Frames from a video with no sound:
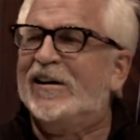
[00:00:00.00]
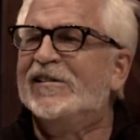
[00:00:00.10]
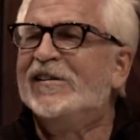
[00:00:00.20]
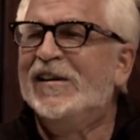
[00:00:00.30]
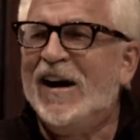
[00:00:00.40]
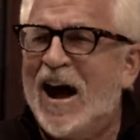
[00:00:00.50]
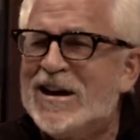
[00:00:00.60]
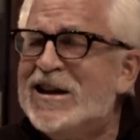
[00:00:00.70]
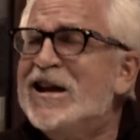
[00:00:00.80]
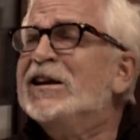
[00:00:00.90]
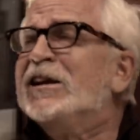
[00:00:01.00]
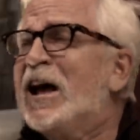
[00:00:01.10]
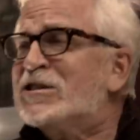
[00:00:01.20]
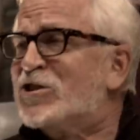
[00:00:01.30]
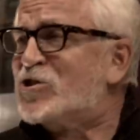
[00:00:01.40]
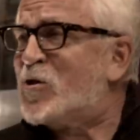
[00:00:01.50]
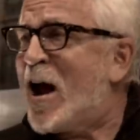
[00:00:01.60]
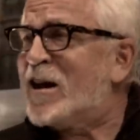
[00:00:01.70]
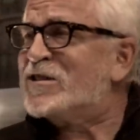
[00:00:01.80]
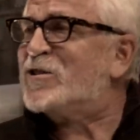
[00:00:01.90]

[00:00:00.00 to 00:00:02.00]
Uh, I needed lots of tracks